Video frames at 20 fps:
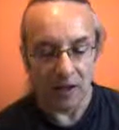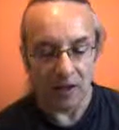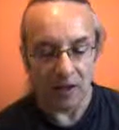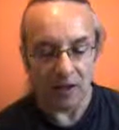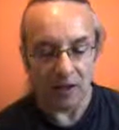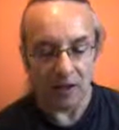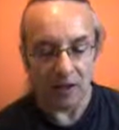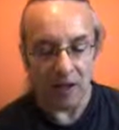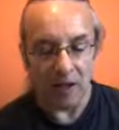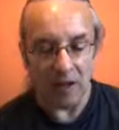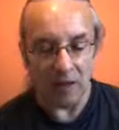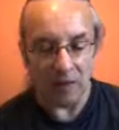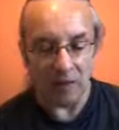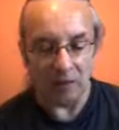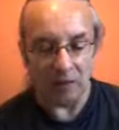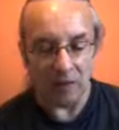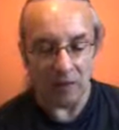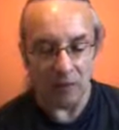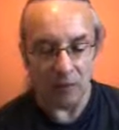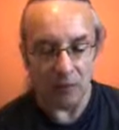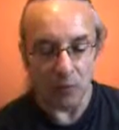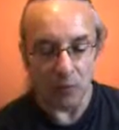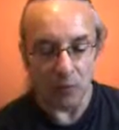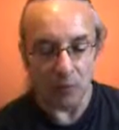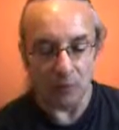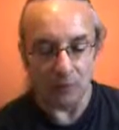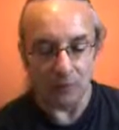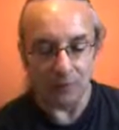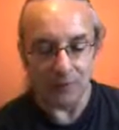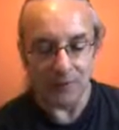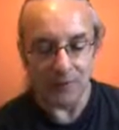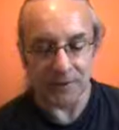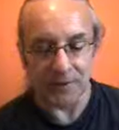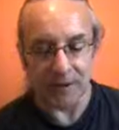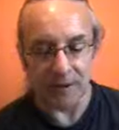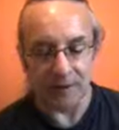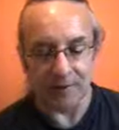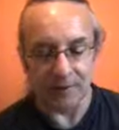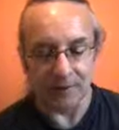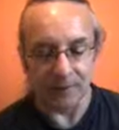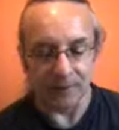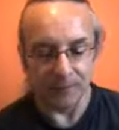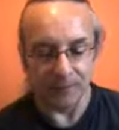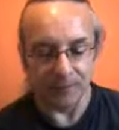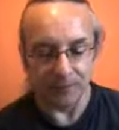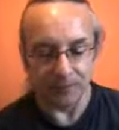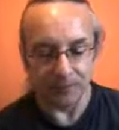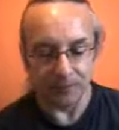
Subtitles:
at the end of the world's cycle.